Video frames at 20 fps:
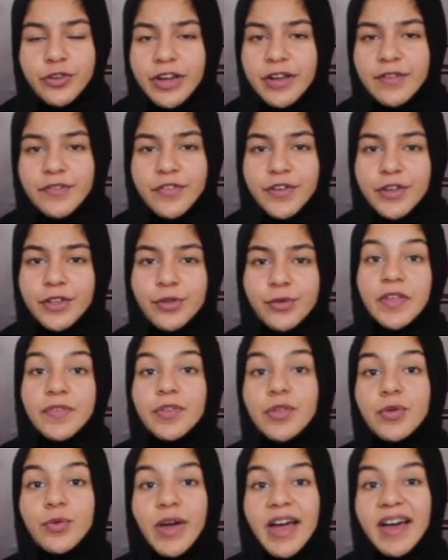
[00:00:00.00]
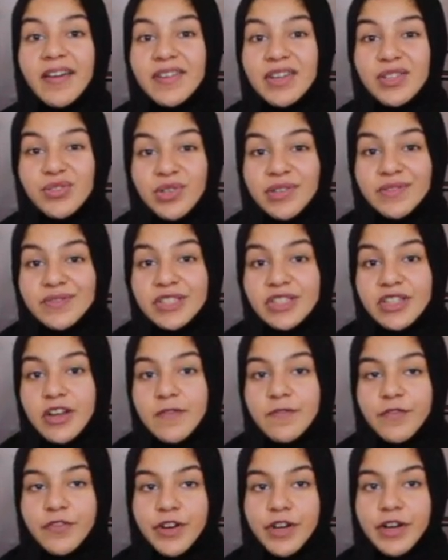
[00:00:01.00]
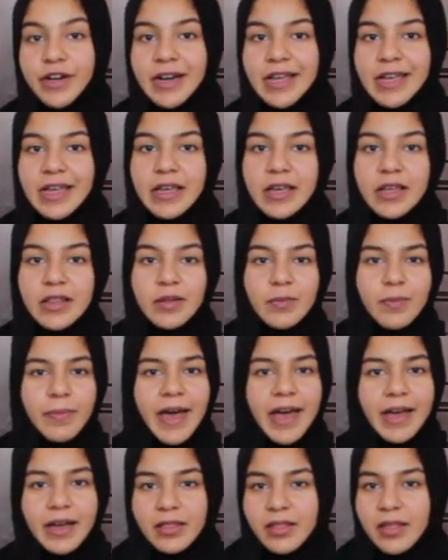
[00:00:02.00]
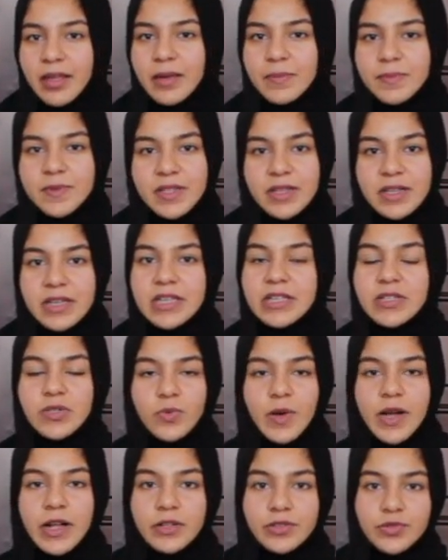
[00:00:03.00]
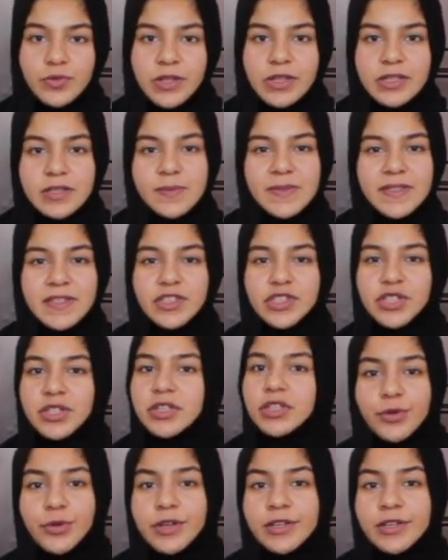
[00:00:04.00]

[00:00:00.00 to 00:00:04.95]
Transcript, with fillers: great for you, if you have any sort of discomfort in the back, the hips, the knees while doing this position, you